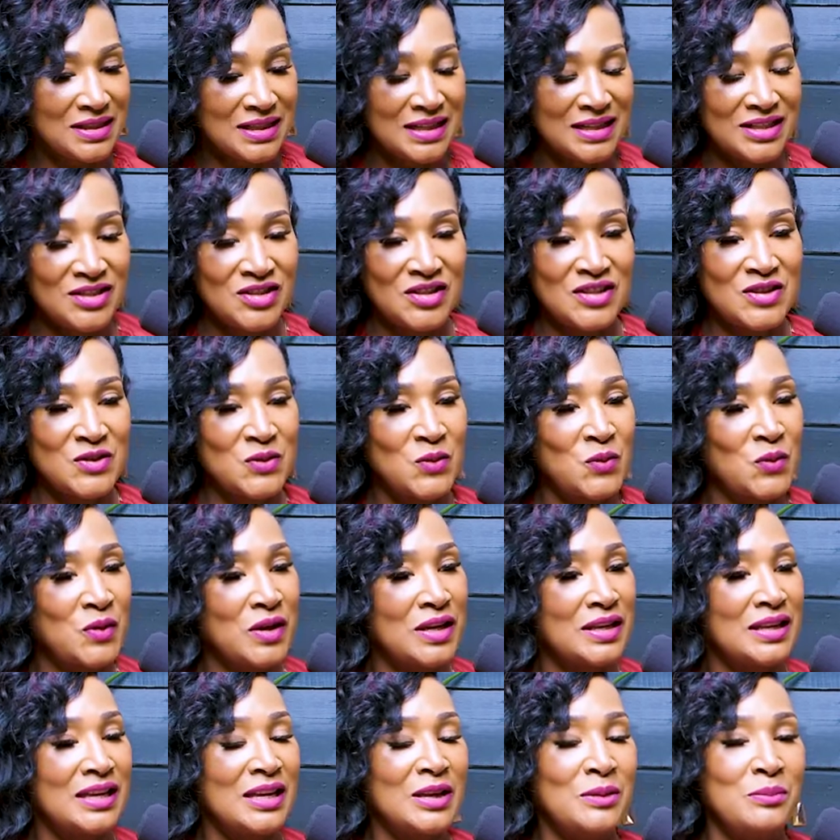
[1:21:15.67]
It just
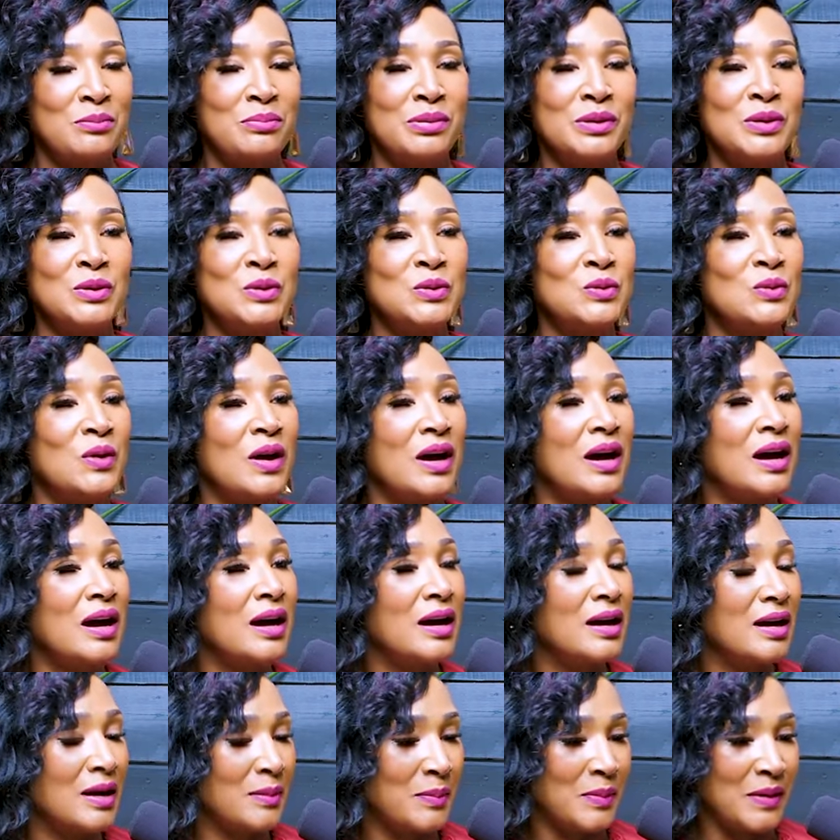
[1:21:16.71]
went. It blew
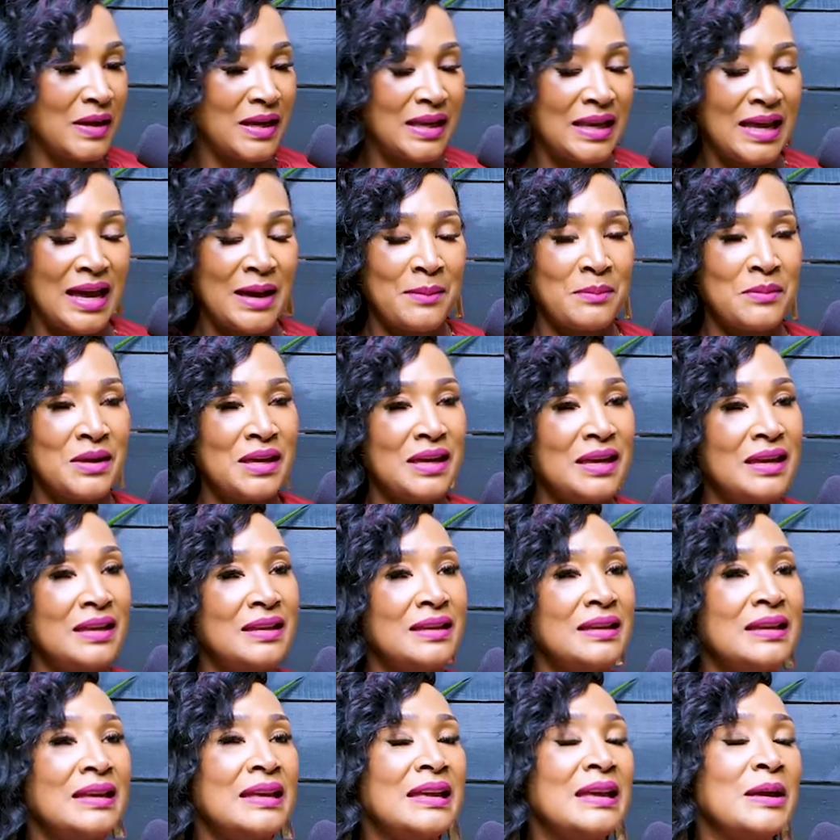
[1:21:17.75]
up. And I
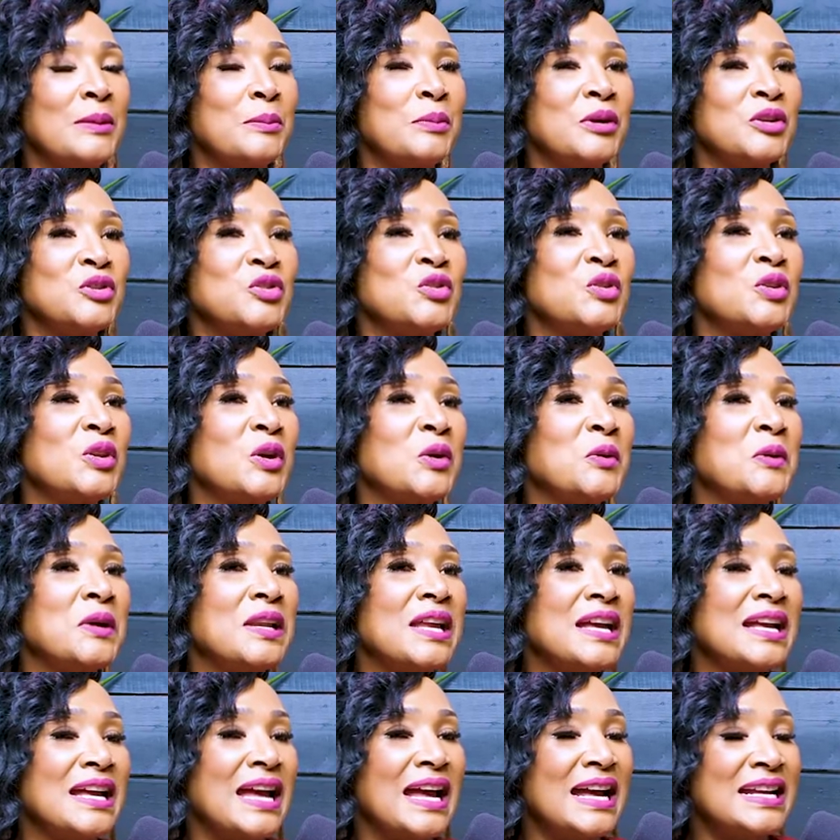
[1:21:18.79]
mean, but you know what?
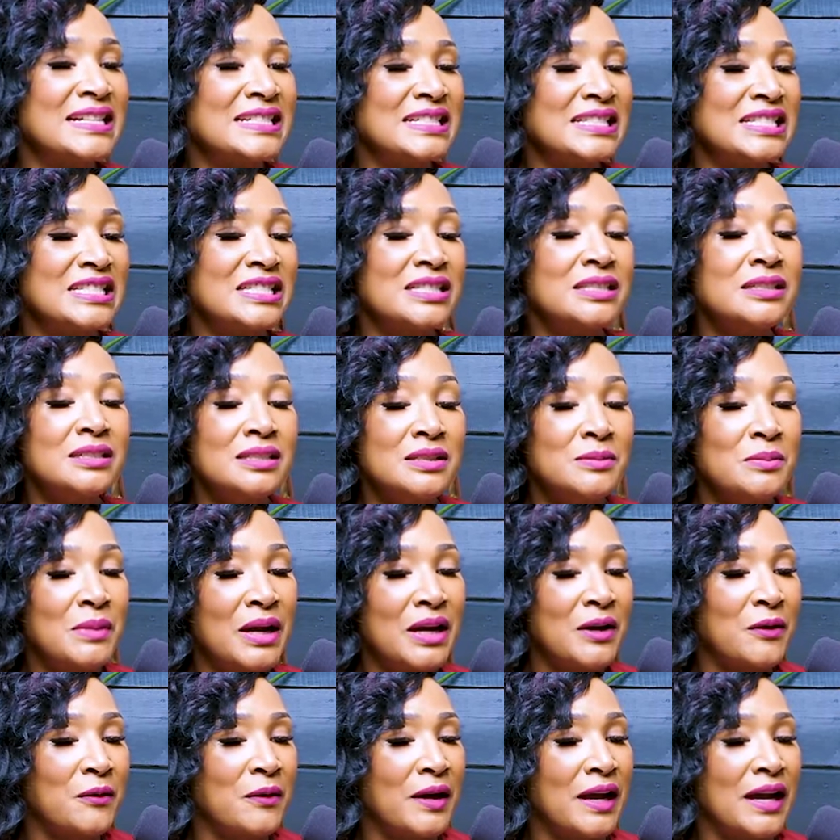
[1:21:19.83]
I, I stood my
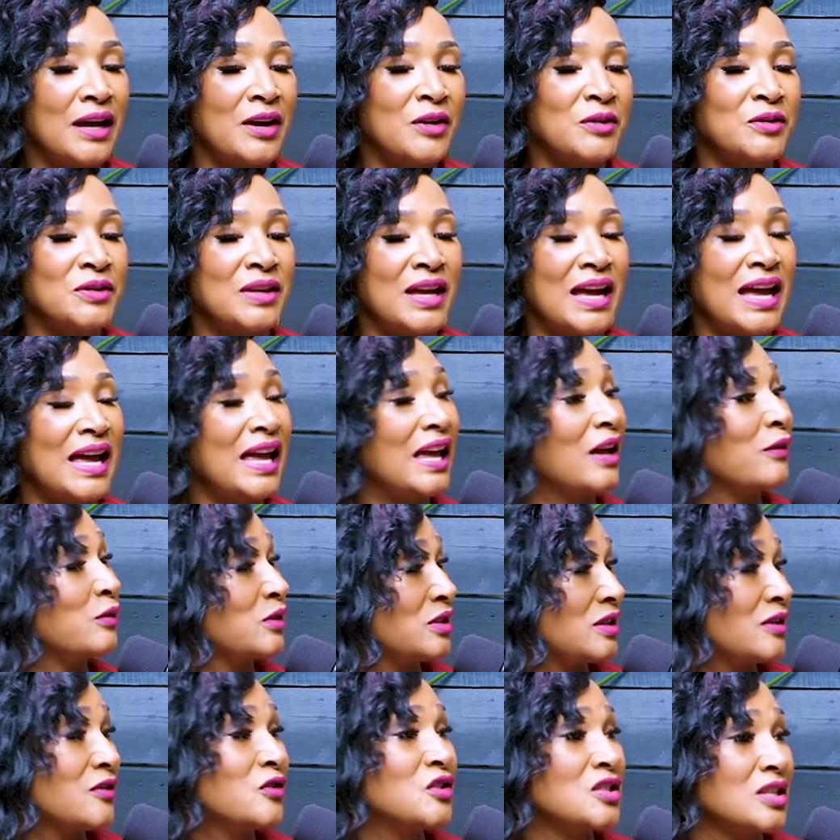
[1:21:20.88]
ground. I have
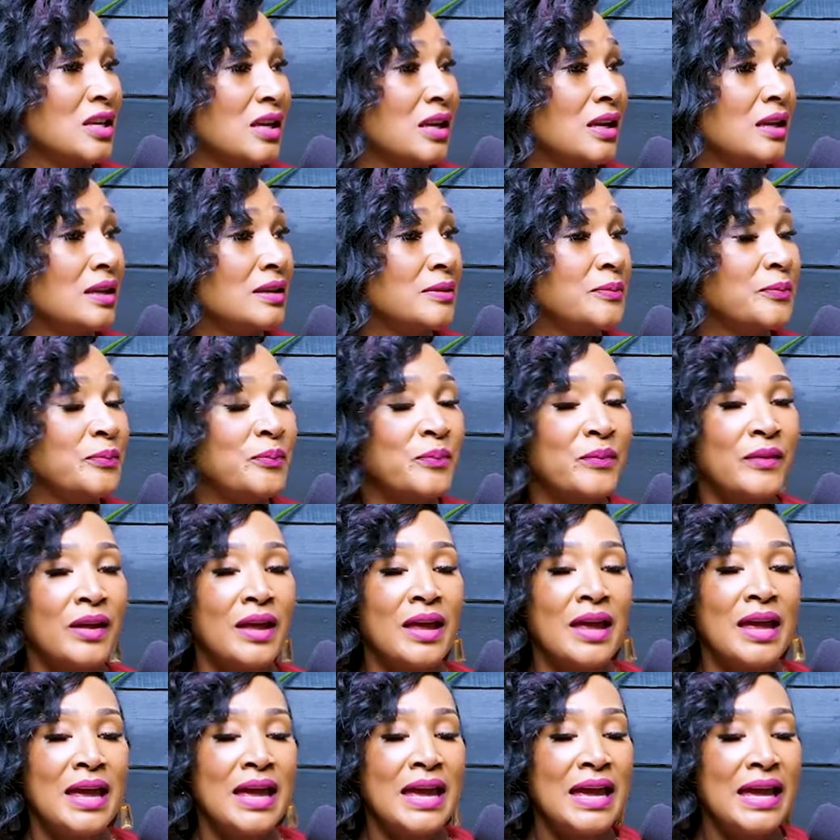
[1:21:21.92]
tough skin.
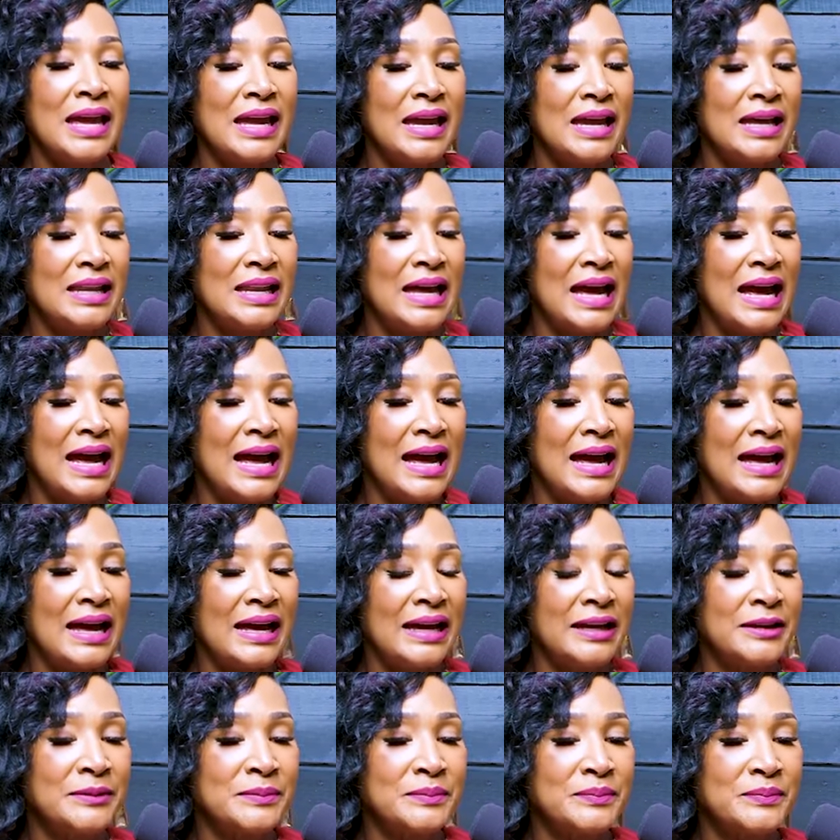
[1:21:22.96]
And
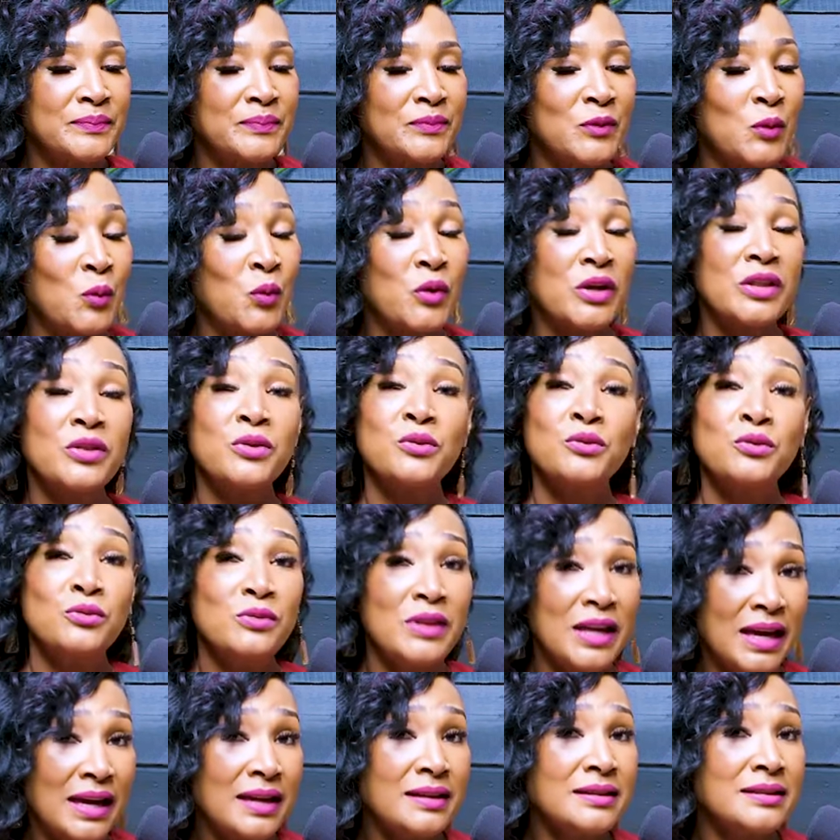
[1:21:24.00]
I went through
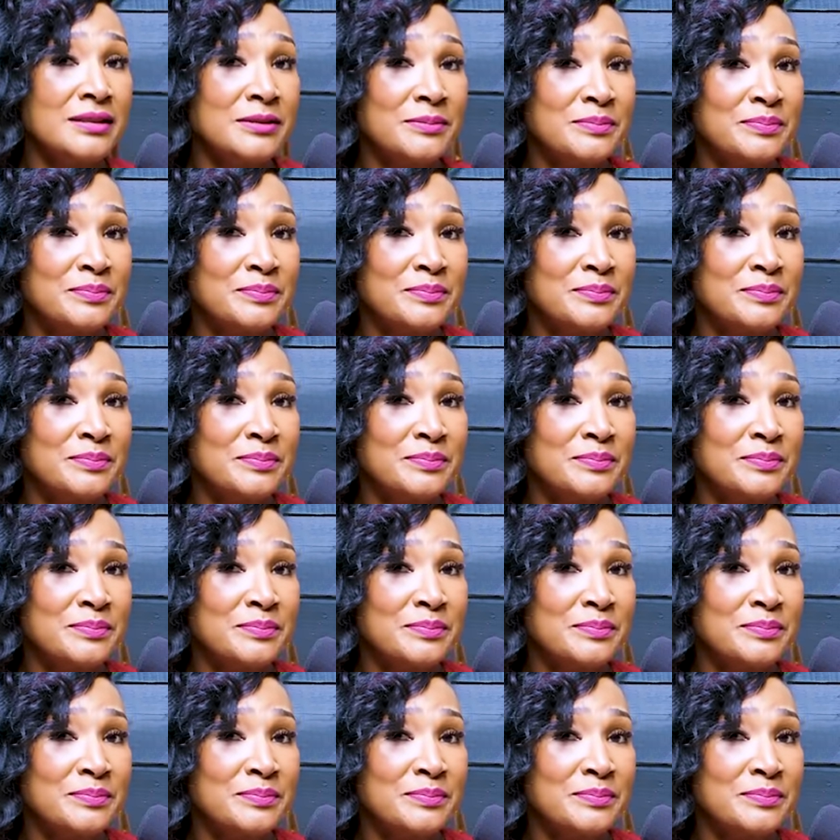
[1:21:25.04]
that,